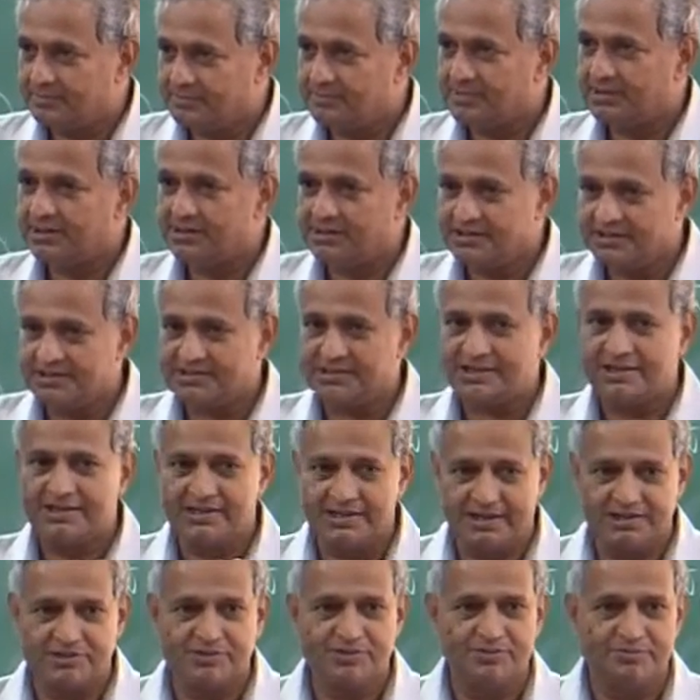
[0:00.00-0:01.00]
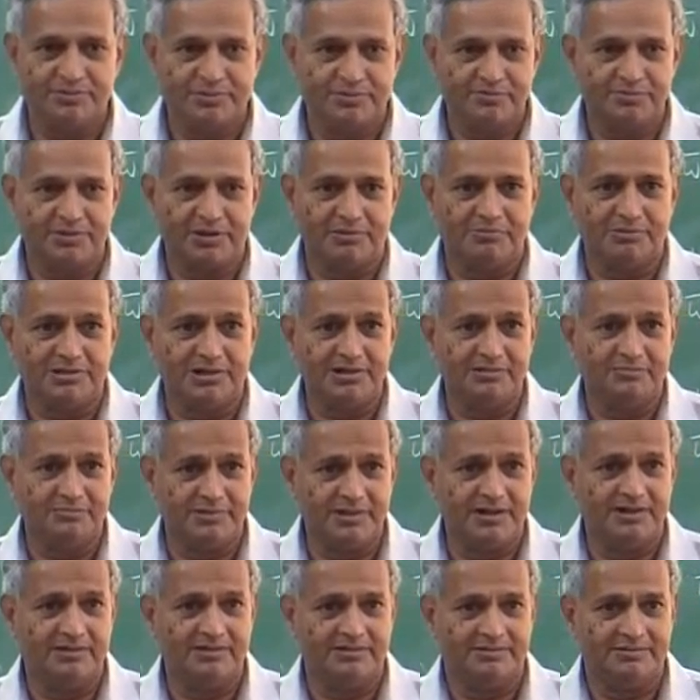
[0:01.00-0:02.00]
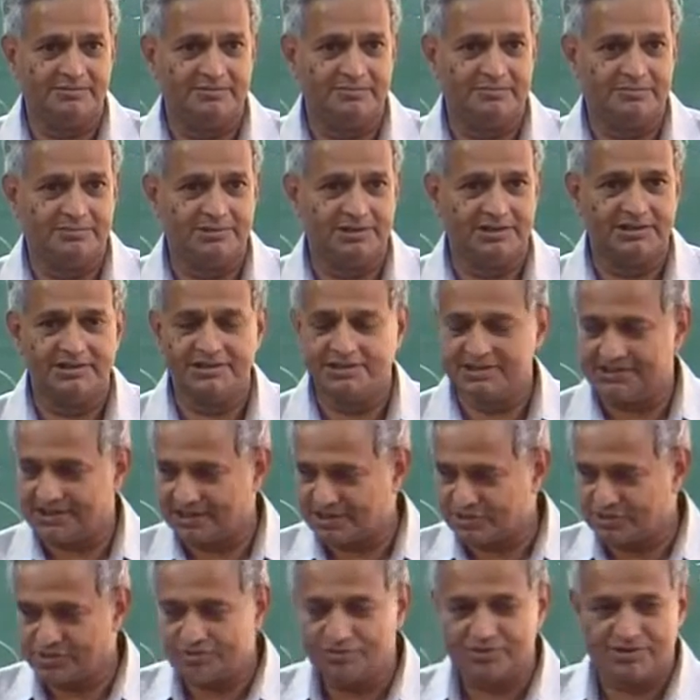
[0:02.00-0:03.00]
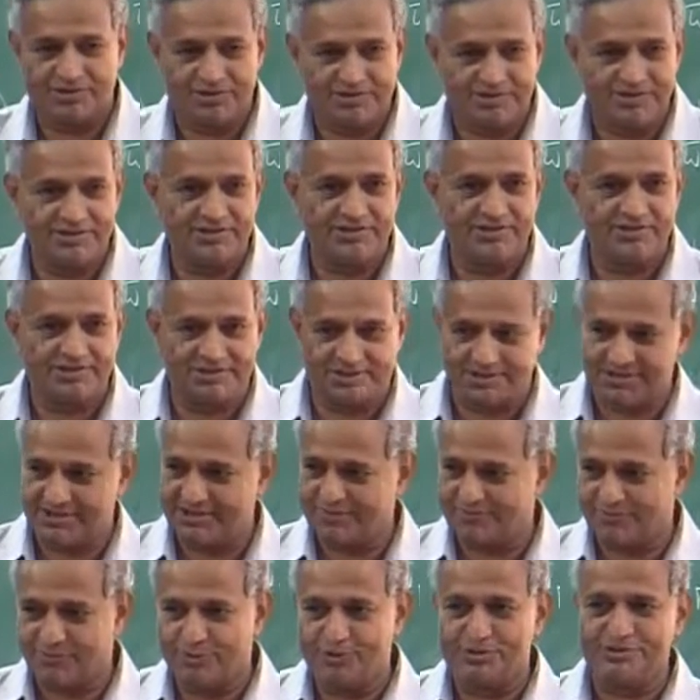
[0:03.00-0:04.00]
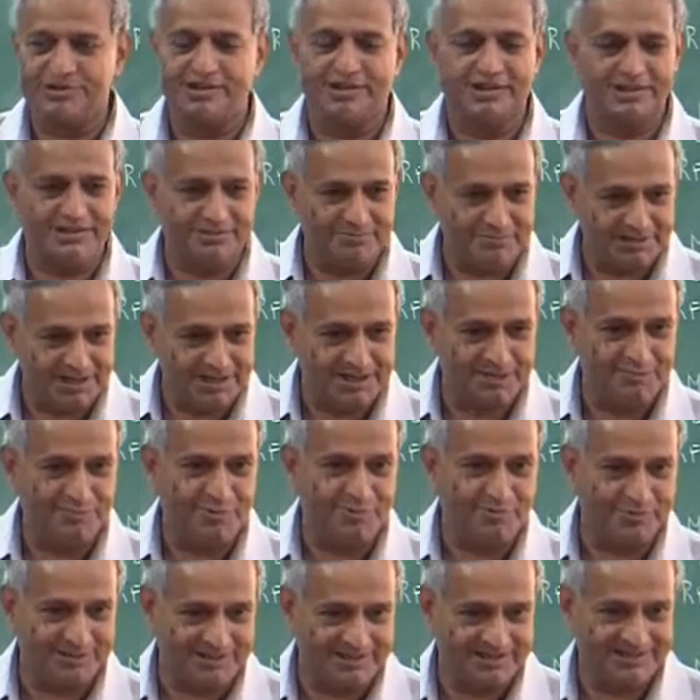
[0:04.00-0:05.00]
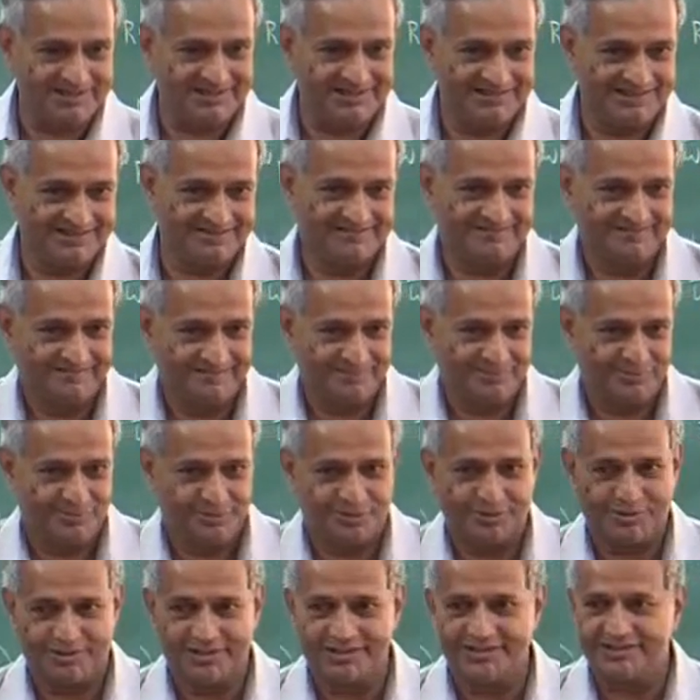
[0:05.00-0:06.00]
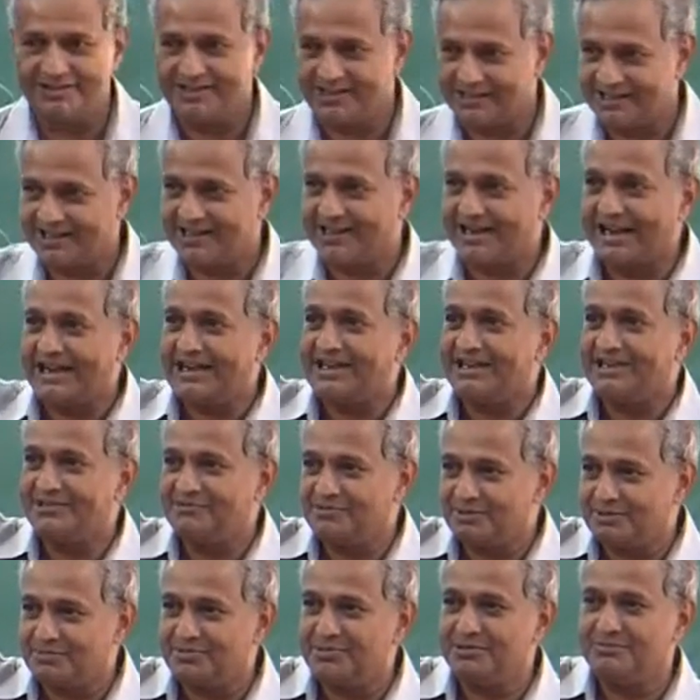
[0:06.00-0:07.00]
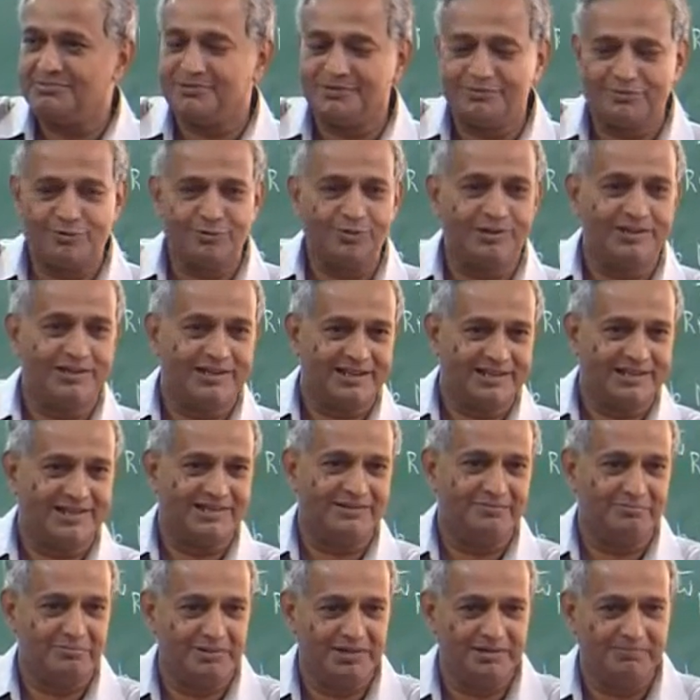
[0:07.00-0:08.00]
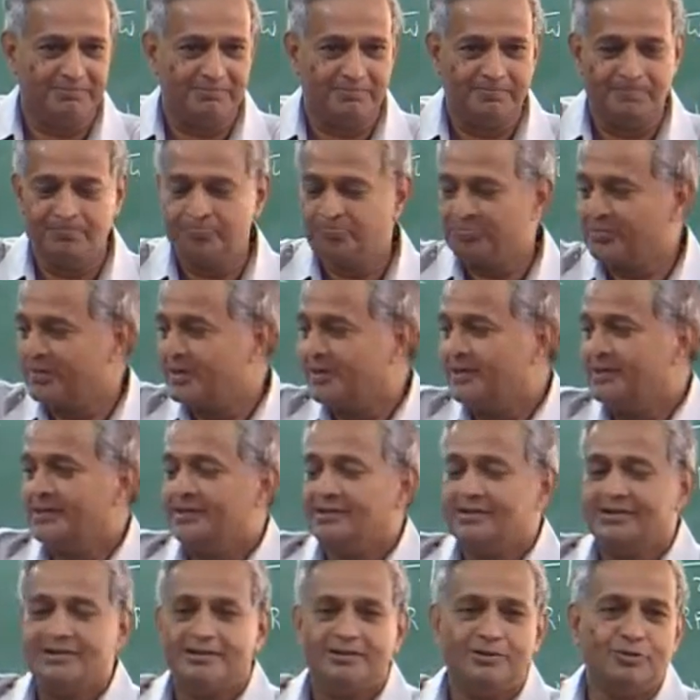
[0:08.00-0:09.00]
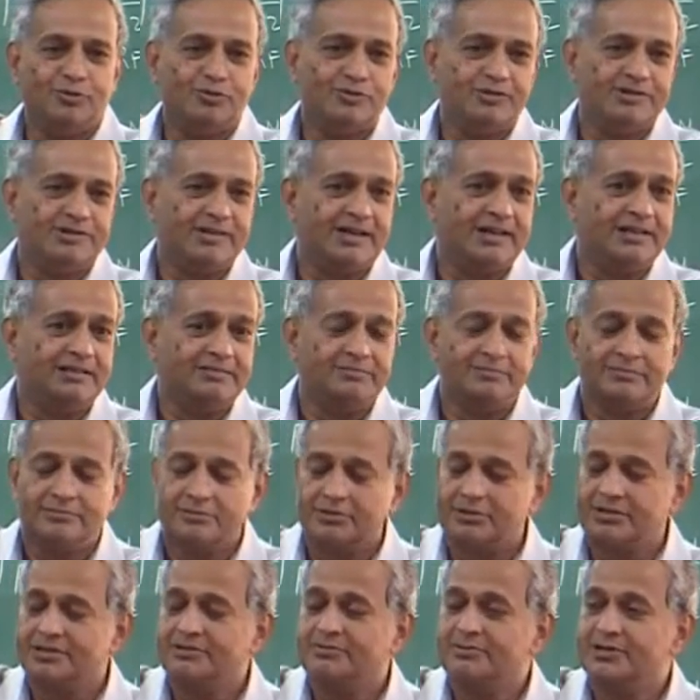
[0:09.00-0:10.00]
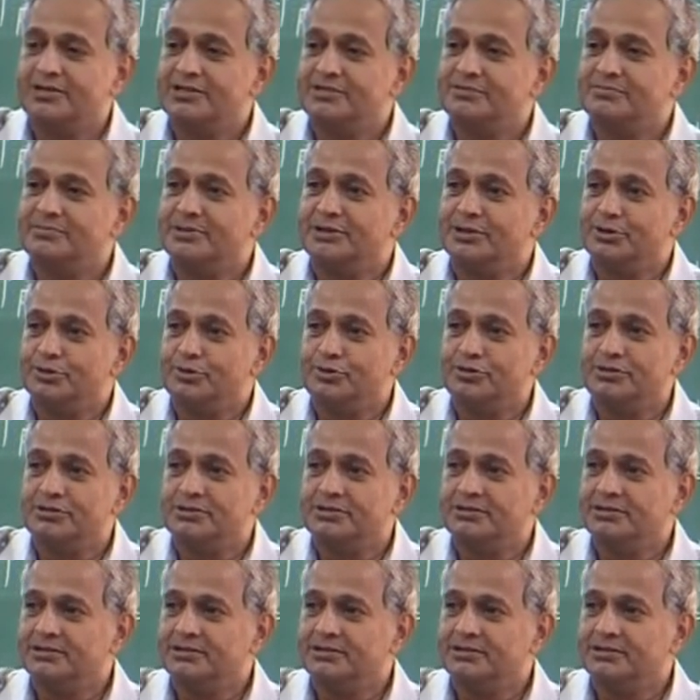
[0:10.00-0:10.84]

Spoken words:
my design has to be properly made, because it has to resist the shear force and the bending moment. Okay, like a cantilever beam, if you are taking a beam, you design, okay, what is my root,